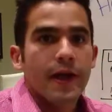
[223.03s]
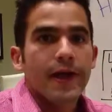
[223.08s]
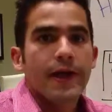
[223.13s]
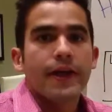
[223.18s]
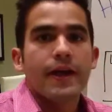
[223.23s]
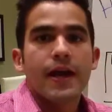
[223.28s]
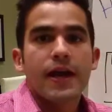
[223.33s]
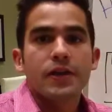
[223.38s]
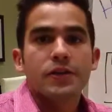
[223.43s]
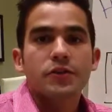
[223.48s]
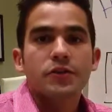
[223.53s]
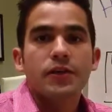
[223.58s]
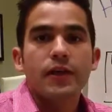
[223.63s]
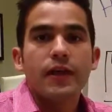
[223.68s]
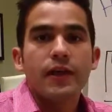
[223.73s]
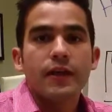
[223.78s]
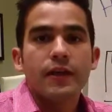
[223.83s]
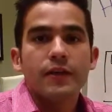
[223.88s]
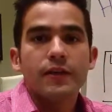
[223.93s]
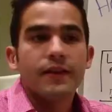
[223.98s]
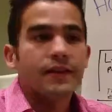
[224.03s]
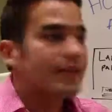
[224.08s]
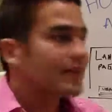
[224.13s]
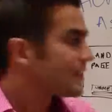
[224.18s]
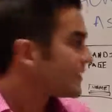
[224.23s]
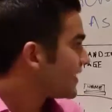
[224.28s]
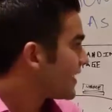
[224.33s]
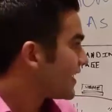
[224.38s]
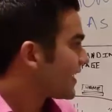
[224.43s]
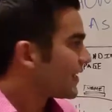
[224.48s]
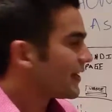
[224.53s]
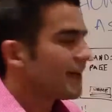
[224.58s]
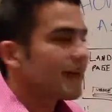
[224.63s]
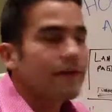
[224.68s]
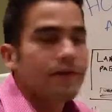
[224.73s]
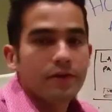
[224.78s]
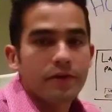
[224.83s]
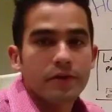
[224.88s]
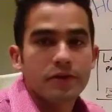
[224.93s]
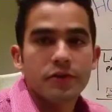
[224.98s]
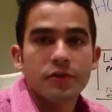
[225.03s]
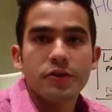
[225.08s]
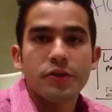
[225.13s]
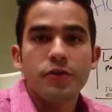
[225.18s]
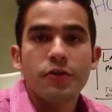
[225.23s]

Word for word: And actually, that's like leverage.